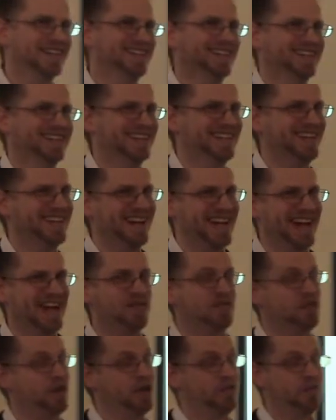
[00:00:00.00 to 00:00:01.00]

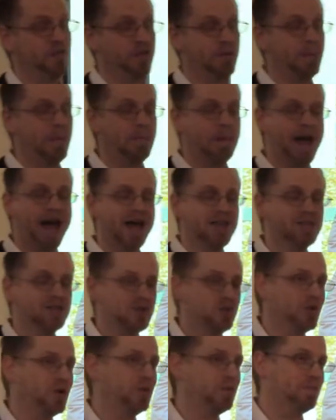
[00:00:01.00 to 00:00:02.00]
and, and from a
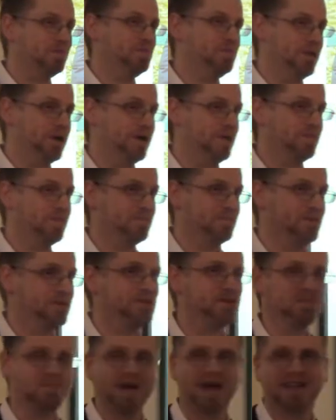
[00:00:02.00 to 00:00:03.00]
pastoral uh,
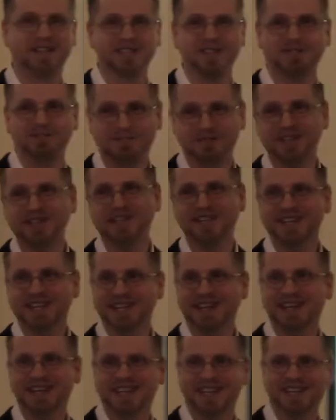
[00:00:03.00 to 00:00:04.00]
perspective,
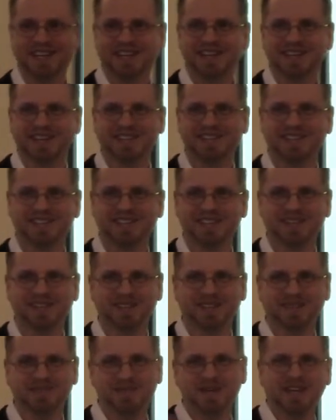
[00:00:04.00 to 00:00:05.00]
uh, it, it's,
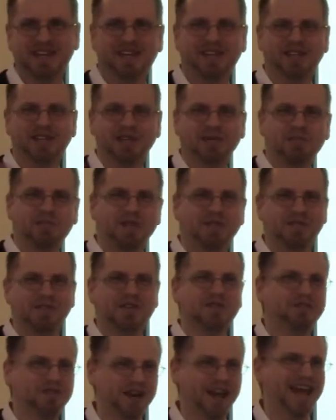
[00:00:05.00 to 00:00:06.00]
we get a little bit of a
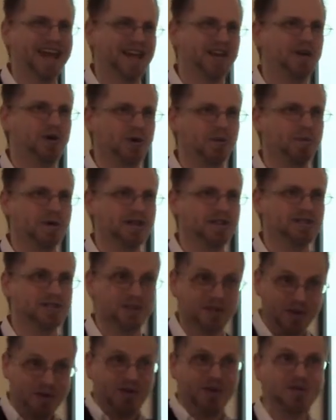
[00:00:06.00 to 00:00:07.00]
different angle
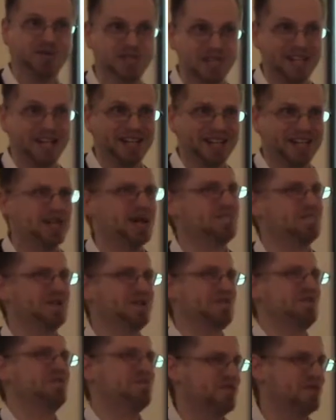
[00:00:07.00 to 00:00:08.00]
because, you know, they're standing up
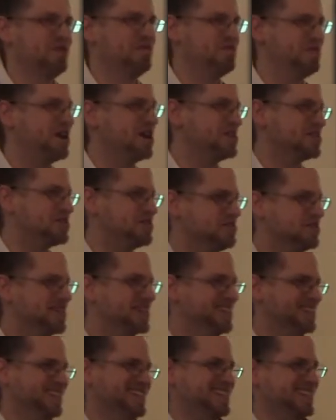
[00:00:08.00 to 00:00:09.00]
there in front of us, so we
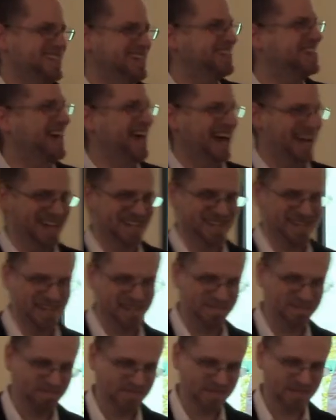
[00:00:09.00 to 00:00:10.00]
get to see that.
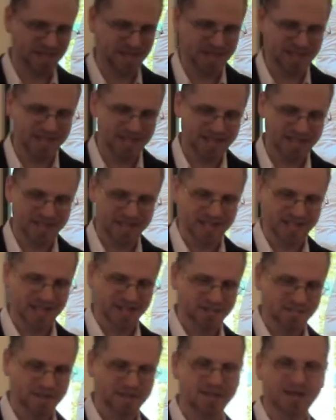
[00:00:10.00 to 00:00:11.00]

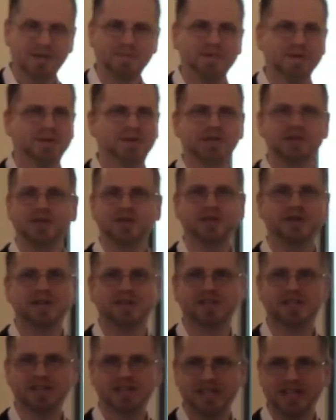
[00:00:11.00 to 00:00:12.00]
But number two, you
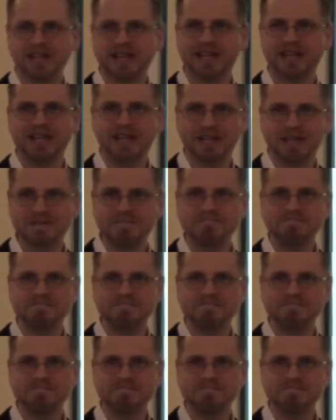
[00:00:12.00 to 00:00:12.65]
can see